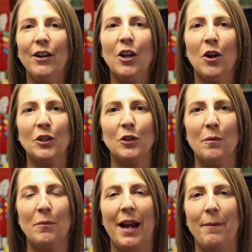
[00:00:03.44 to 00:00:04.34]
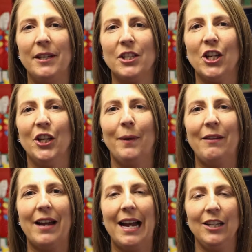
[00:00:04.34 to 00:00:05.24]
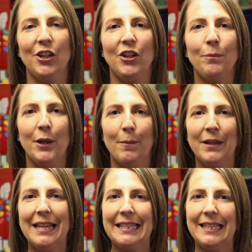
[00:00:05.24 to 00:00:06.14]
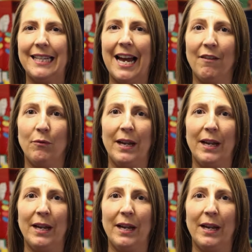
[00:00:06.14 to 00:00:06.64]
at Longstone Primary School, we value pupil and staff